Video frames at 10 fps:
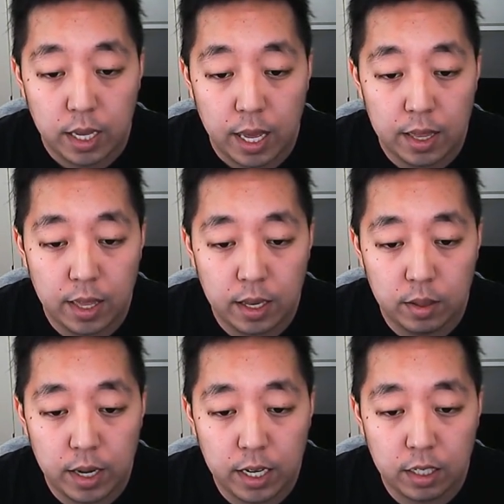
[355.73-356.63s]
And
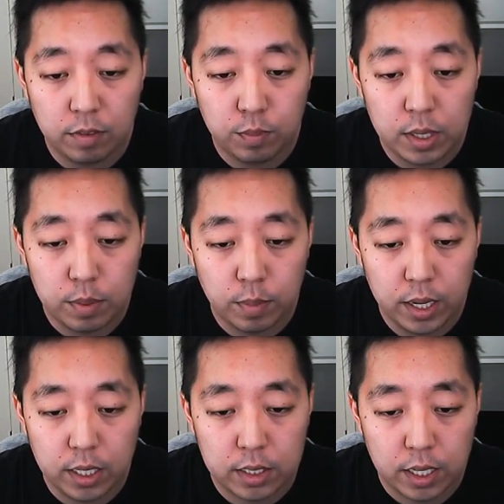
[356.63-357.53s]
then negative b
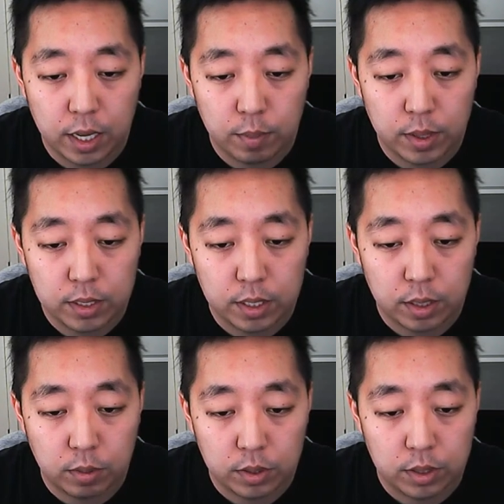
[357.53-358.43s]
minus m has to
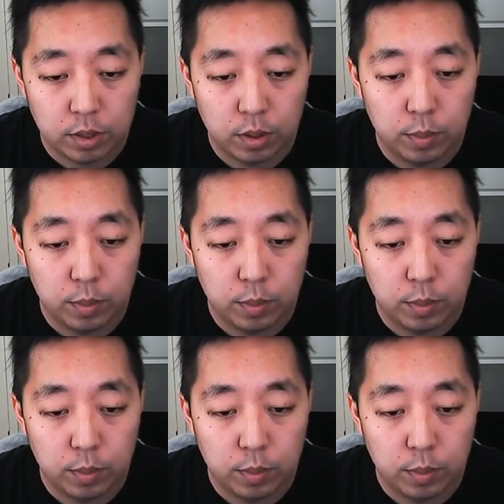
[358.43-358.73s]
equal 0.